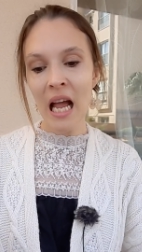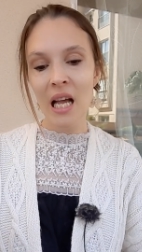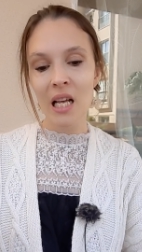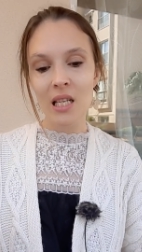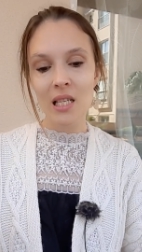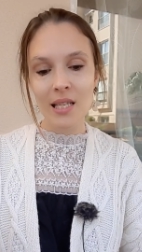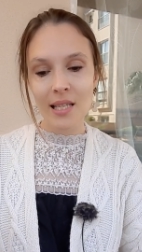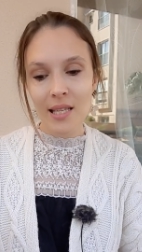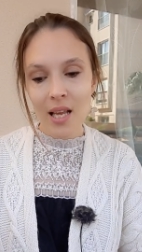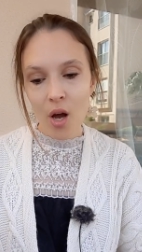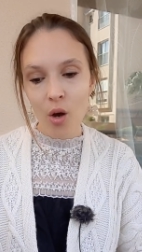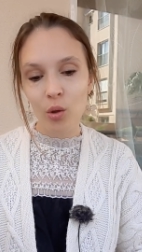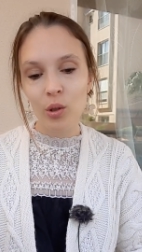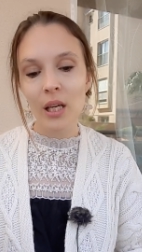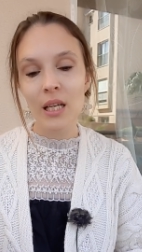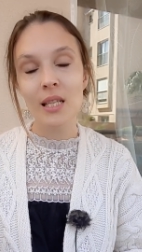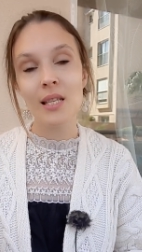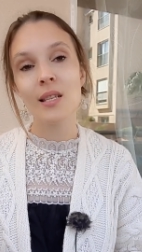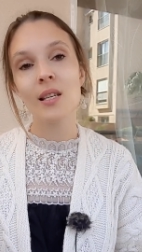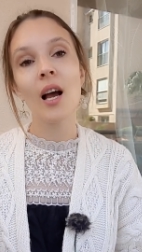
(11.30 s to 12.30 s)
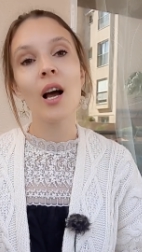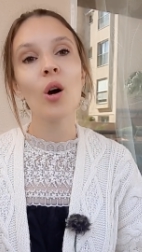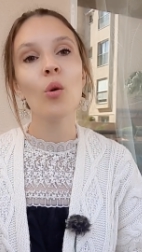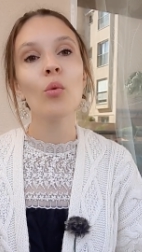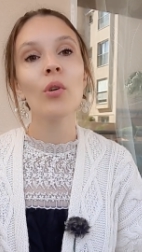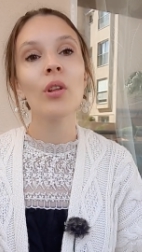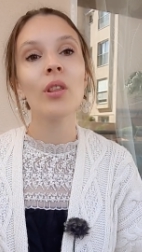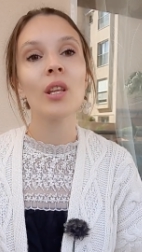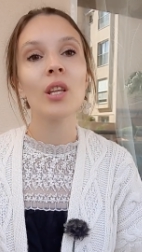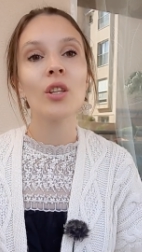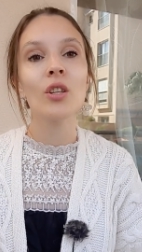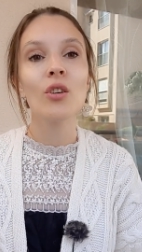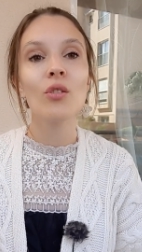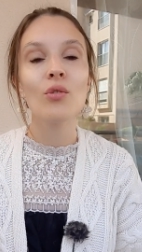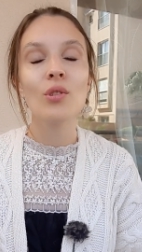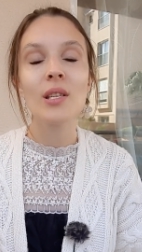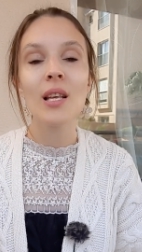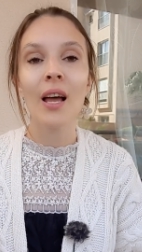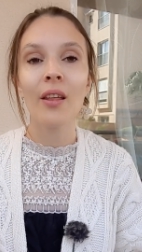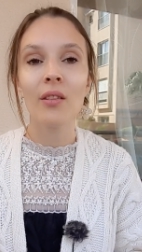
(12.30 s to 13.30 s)
So let's start with the
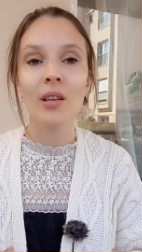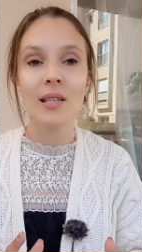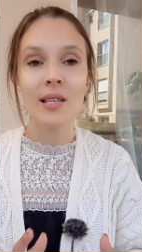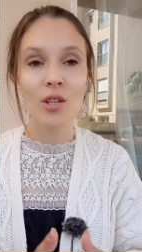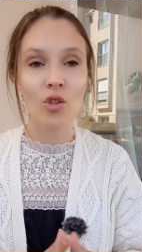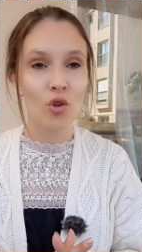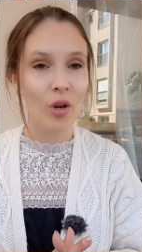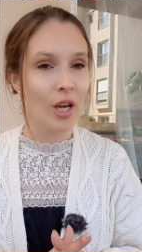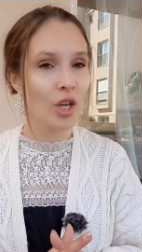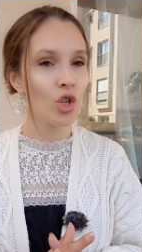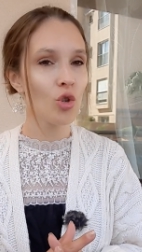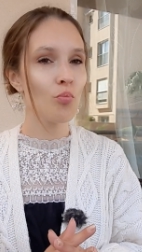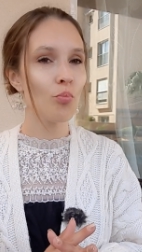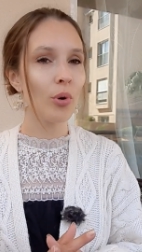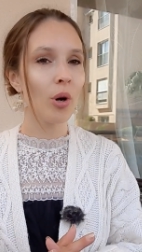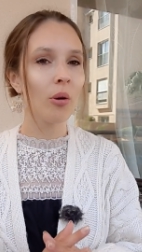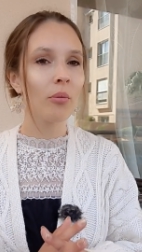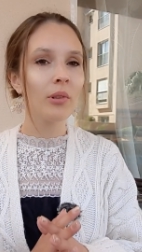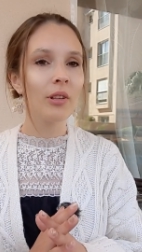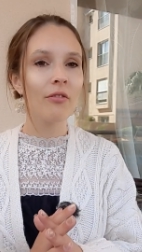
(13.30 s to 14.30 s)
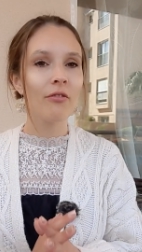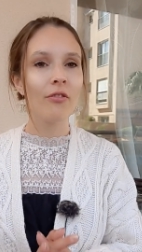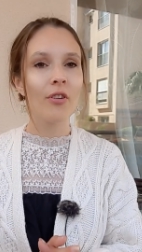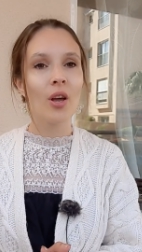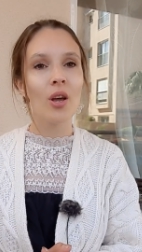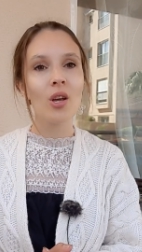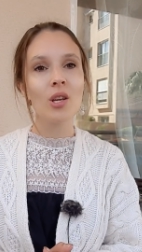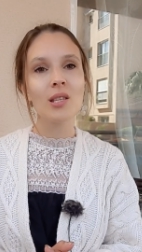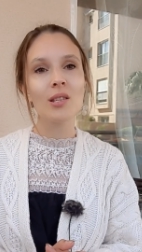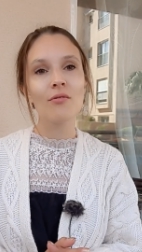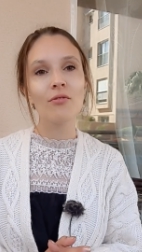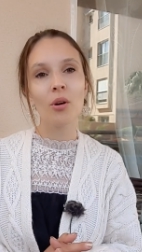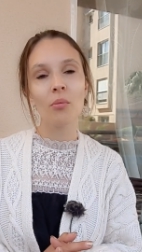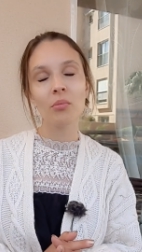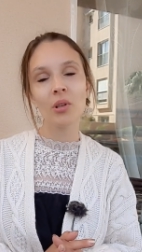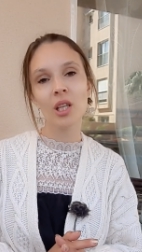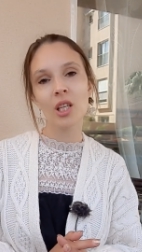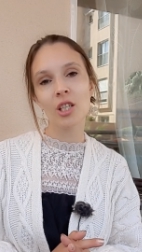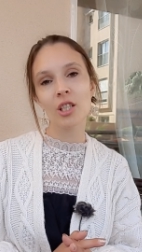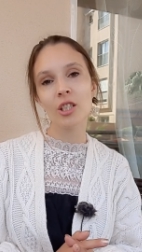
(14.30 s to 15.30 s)
news and the situation probably first
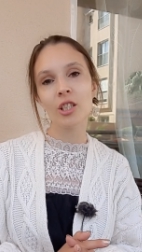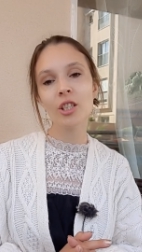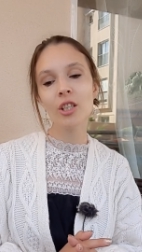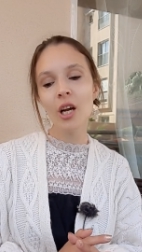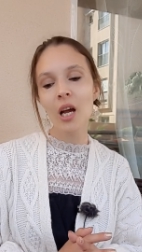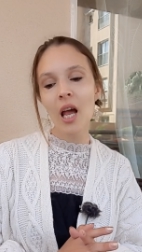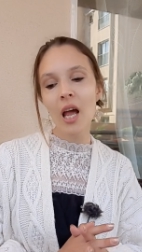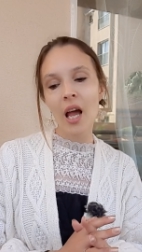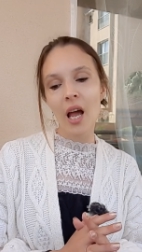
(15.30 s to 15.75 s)
from here.